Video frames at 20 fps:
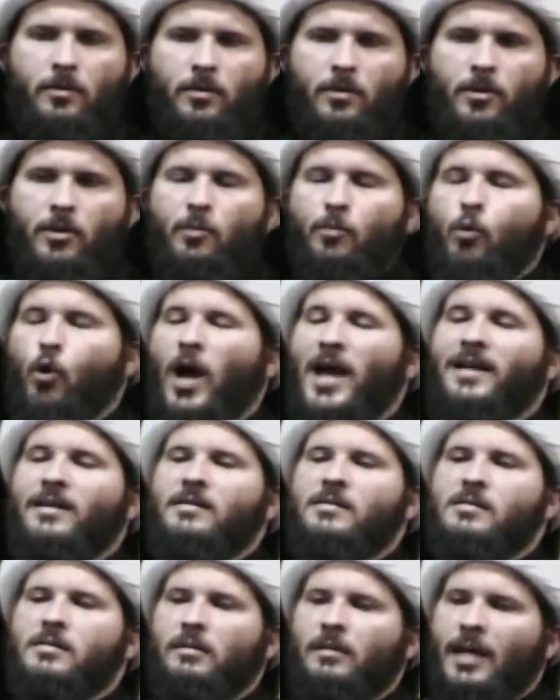the
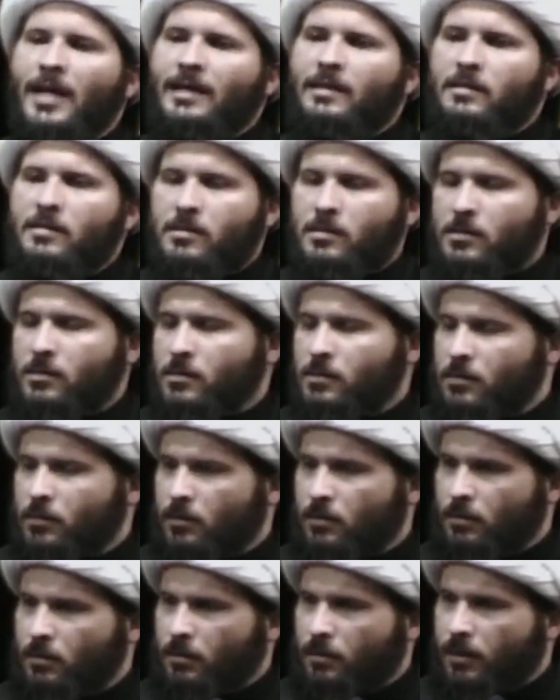brightest lights
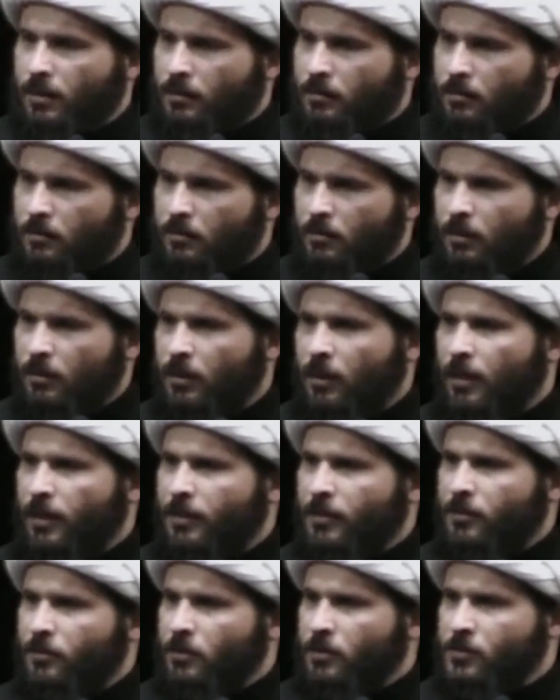that
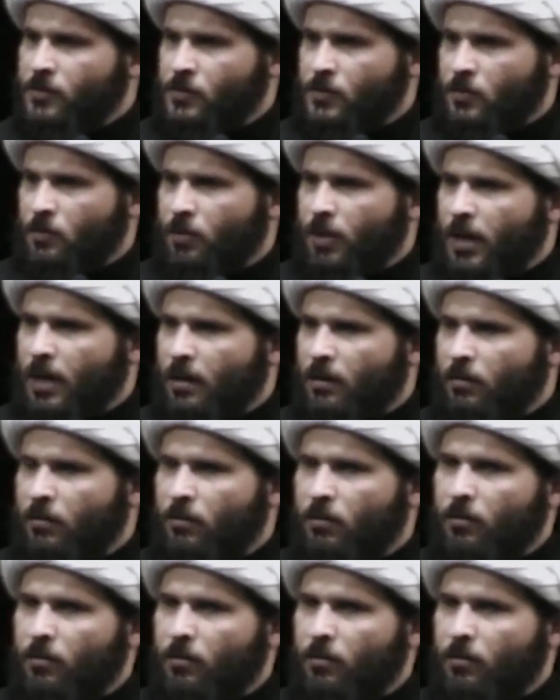guide us the path.